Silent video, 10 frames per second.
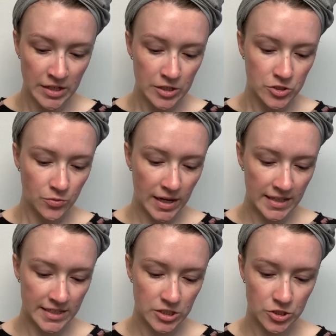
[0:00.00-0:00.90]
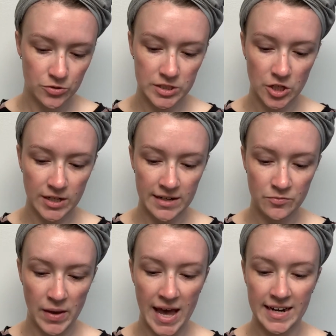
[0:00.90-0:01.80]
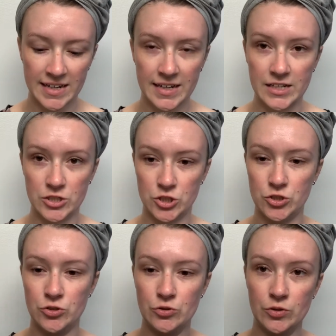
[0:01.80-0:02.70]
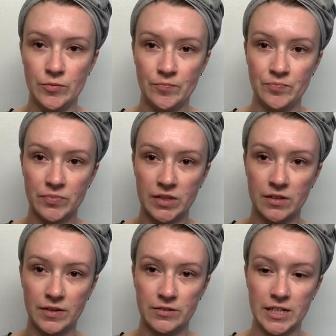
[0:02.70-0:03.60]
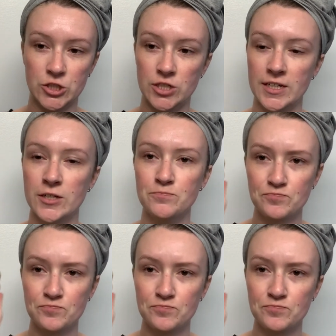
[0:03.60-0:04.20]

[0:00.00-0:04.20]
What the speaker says: So what I like to do is I'll kind of pat it into the foundation here,